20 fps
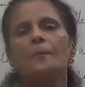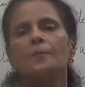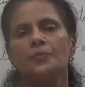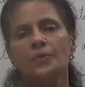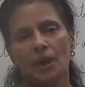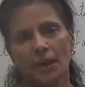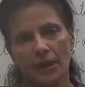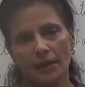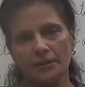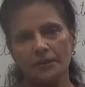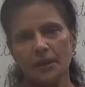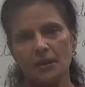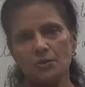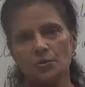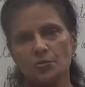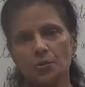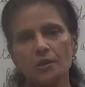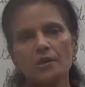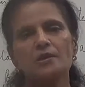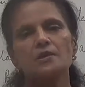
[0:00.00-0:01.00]
the
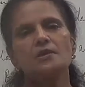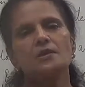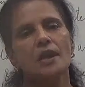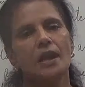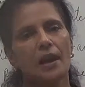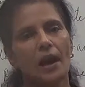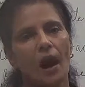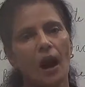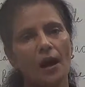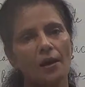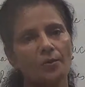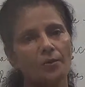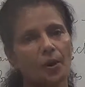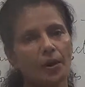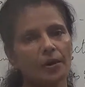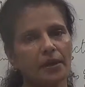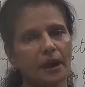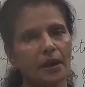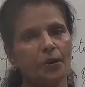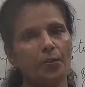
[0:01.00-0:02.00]
industries, they are
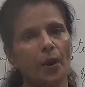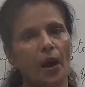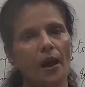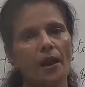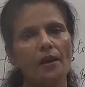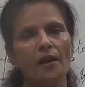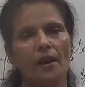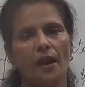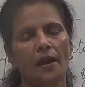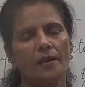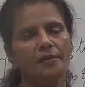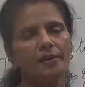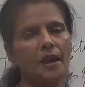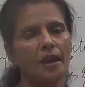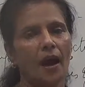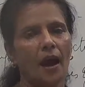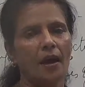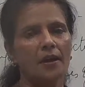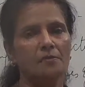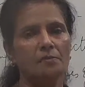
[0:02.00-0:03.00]
working well and they
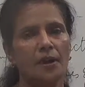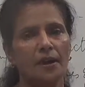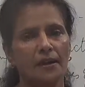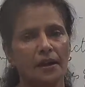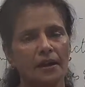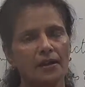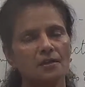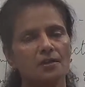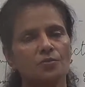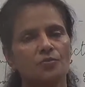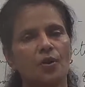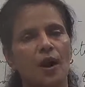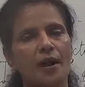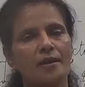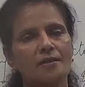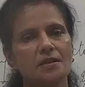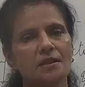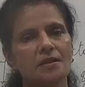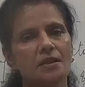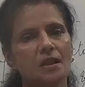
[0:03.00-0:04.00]
are making
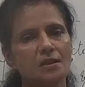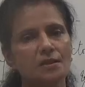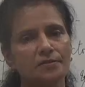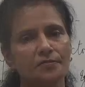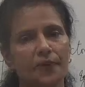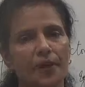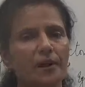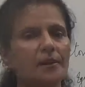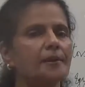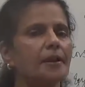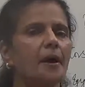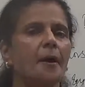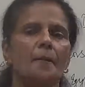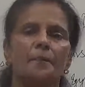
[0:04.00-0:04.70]
strides in this field,